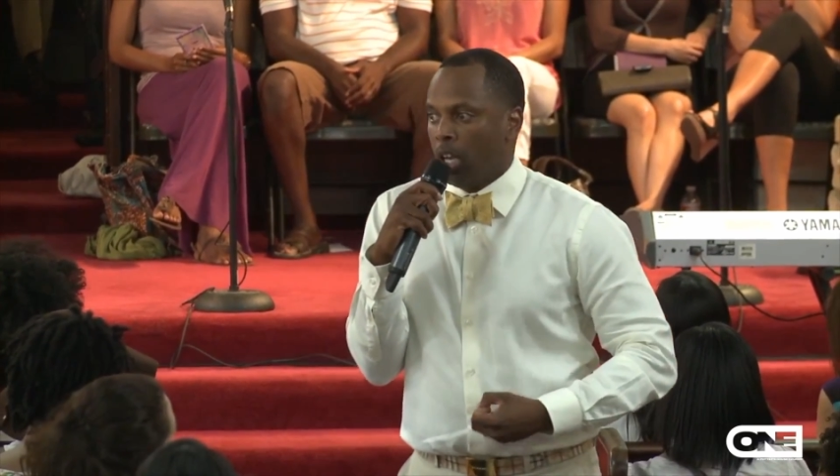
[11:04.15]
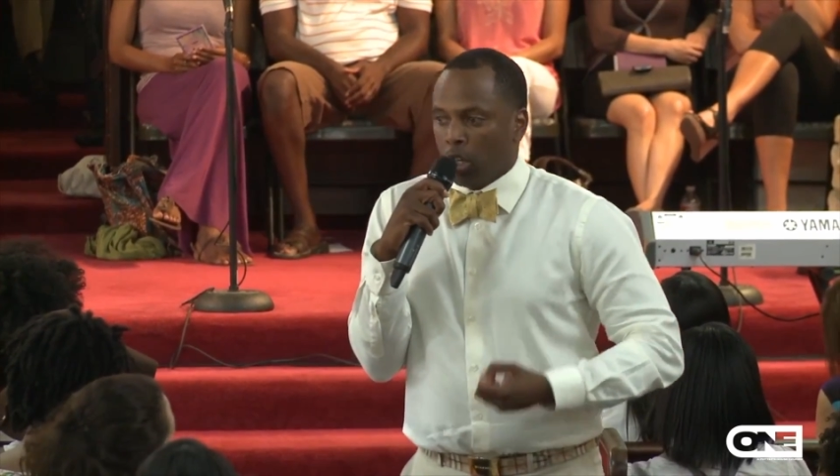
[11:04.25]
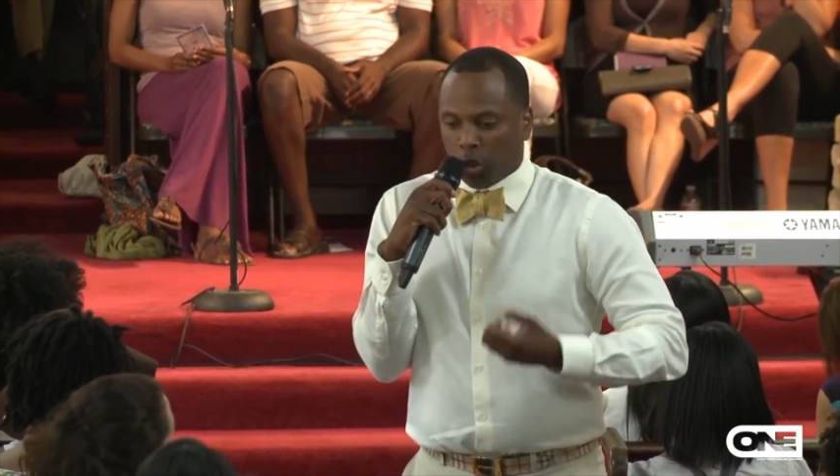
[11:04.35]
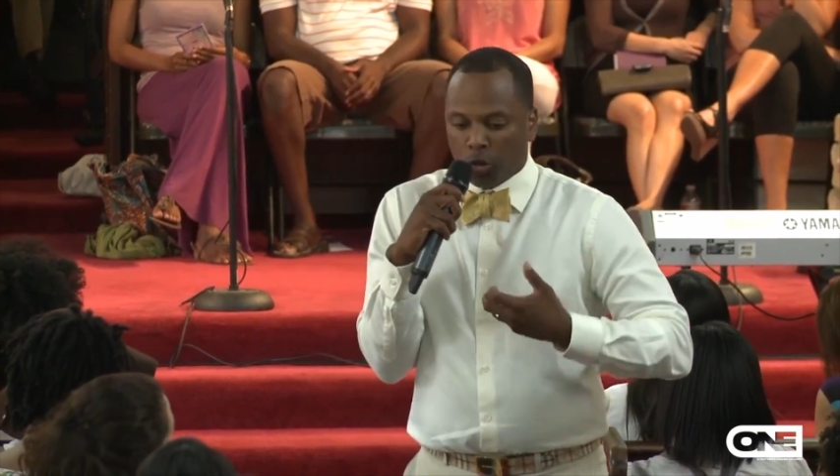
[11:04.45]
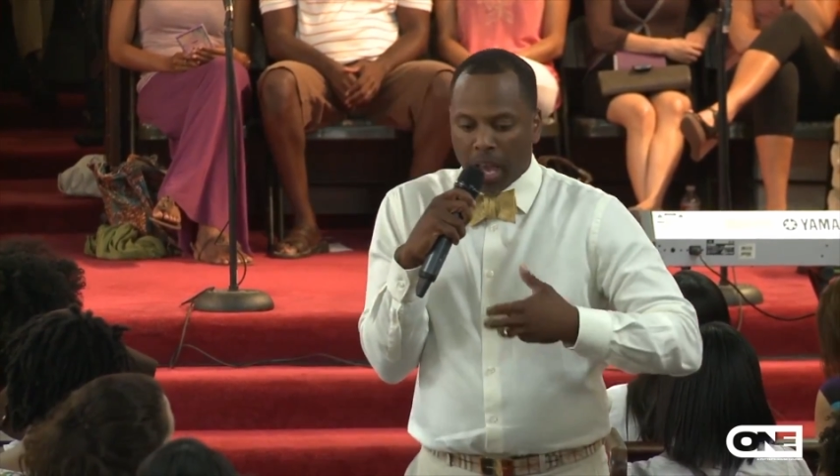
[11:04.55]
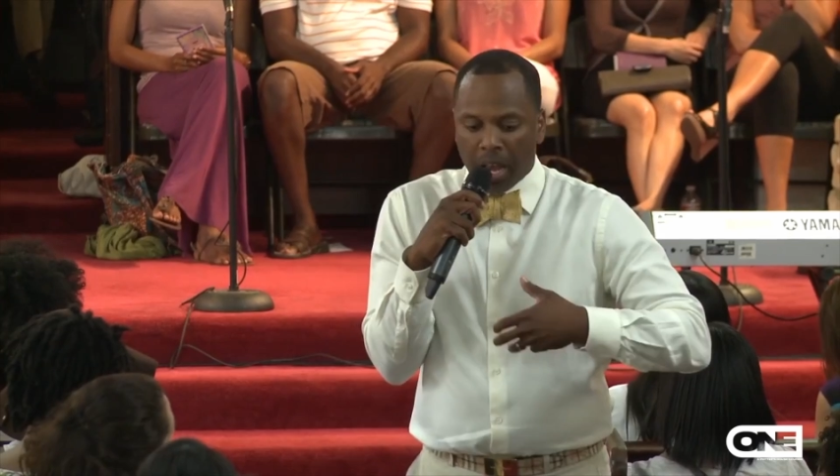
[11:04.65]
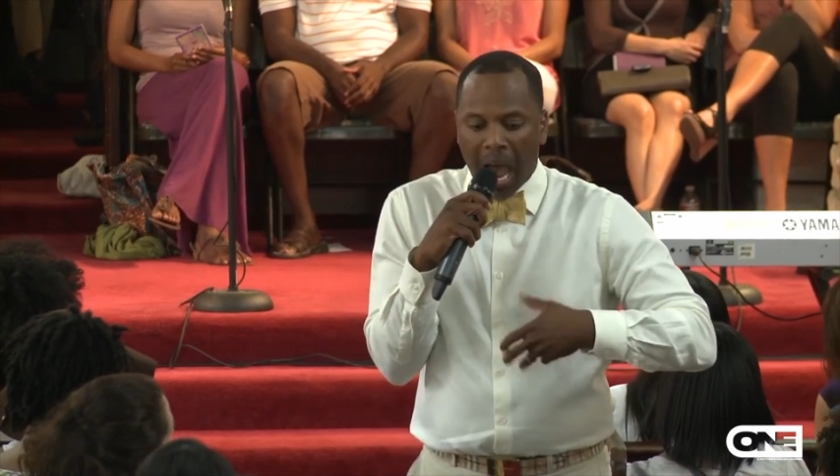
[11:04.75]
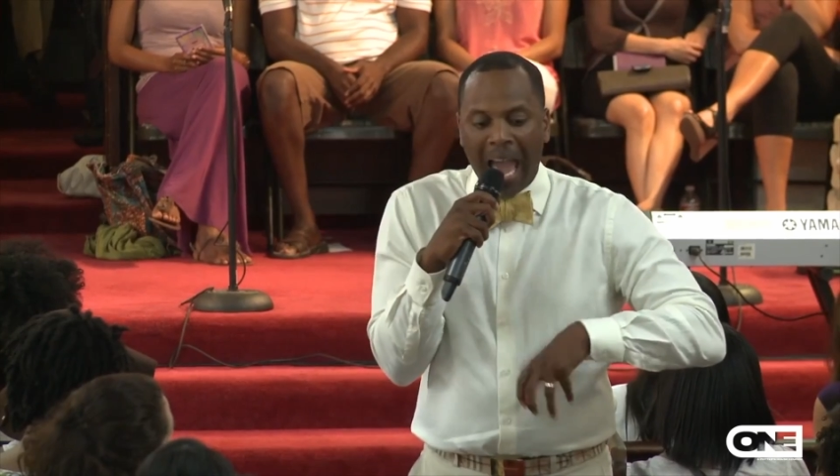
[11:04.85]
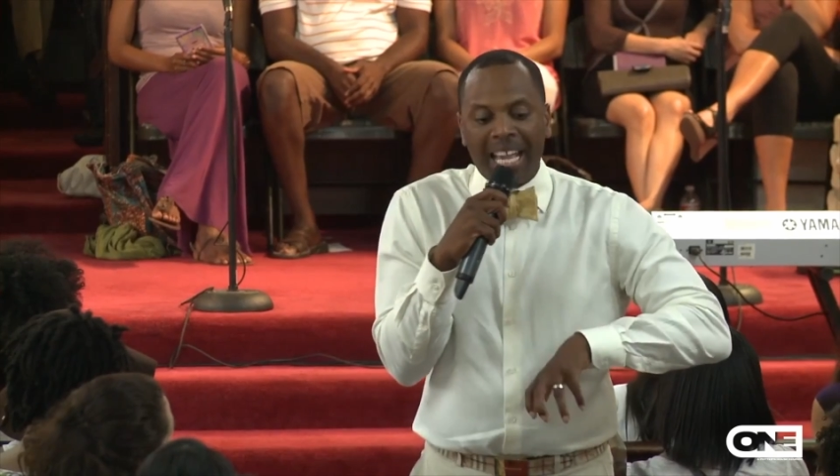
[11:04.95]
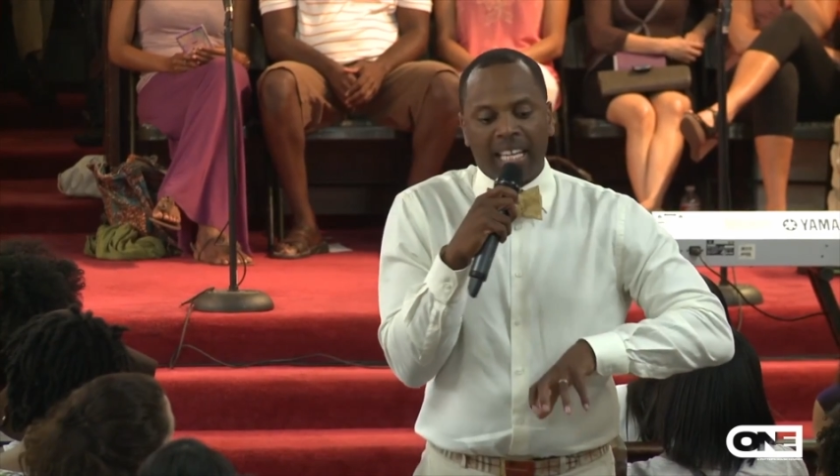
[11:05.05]
so that
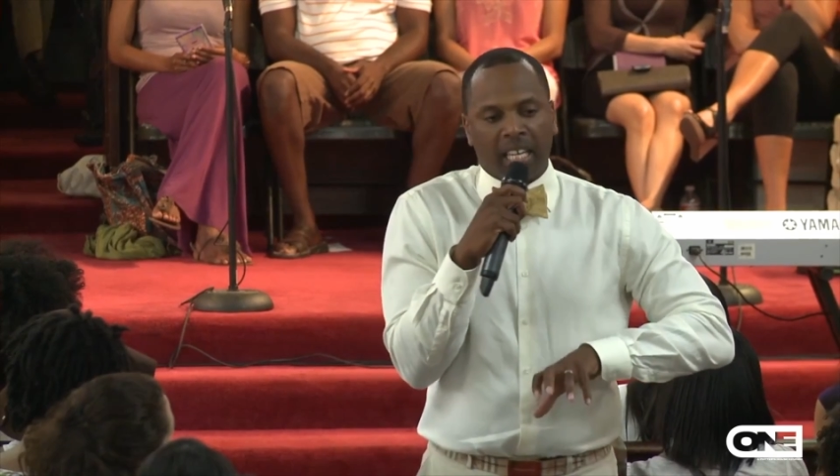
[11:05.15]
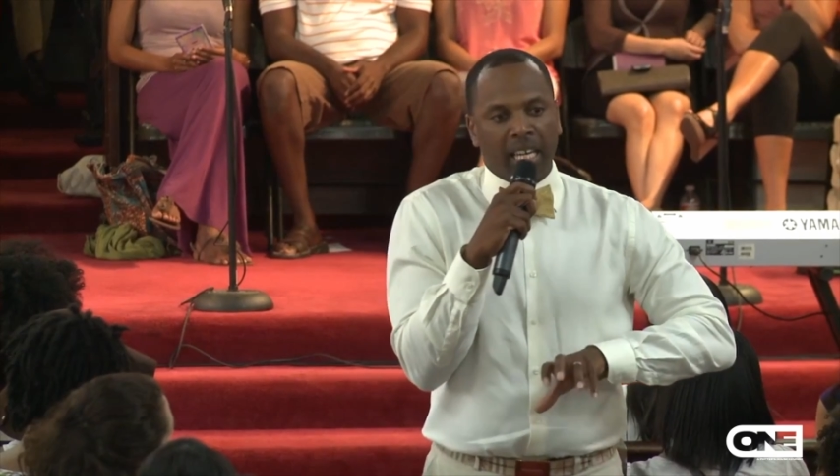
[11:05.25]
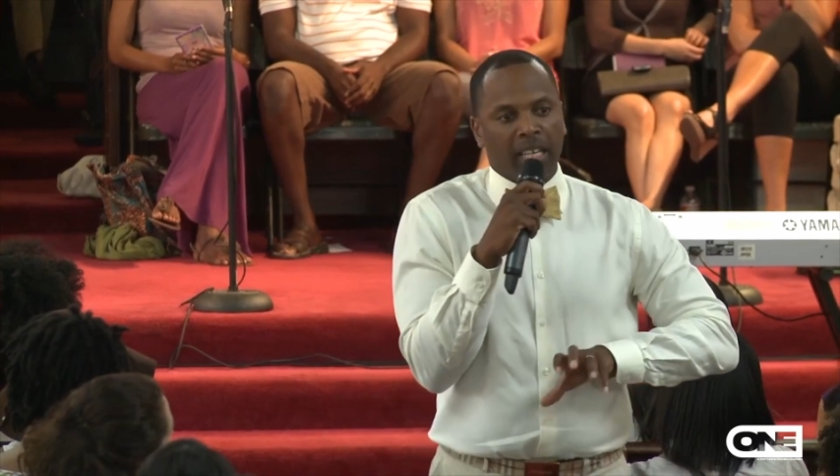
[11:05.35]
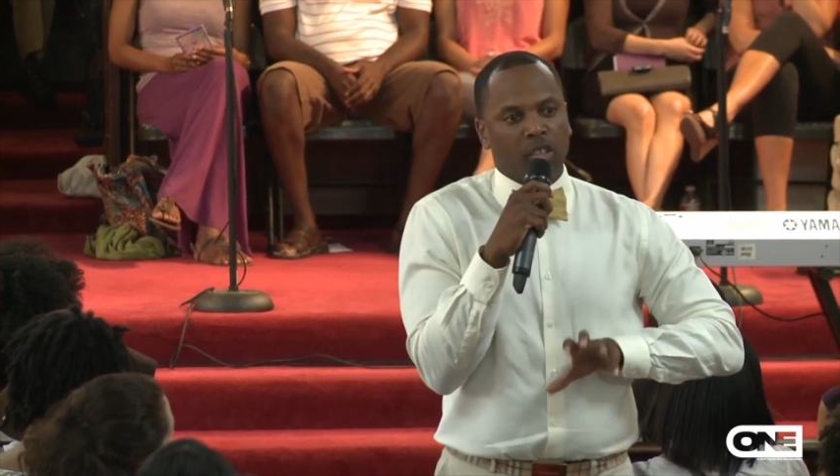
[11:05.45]
I can